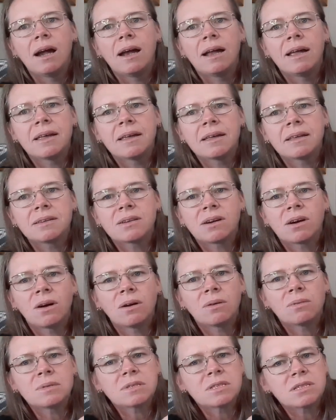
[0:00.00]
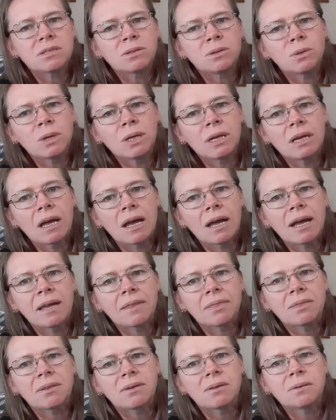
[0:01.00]
and I was looking
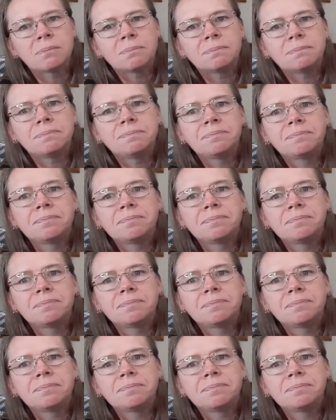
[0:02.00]
at them,